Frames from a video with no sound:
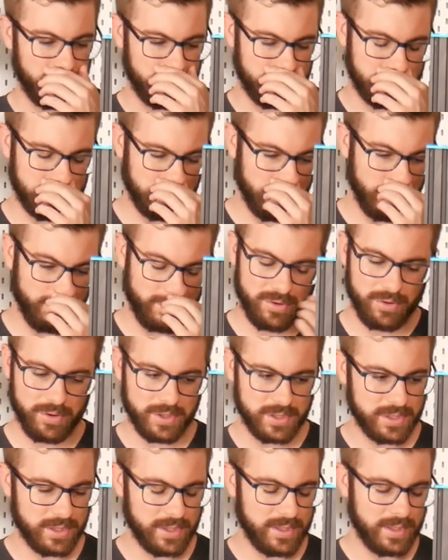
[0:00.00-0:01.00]
which of
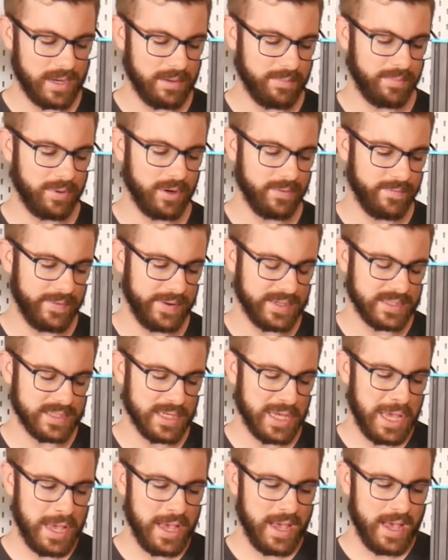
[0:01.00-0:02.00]
course turned out perfect.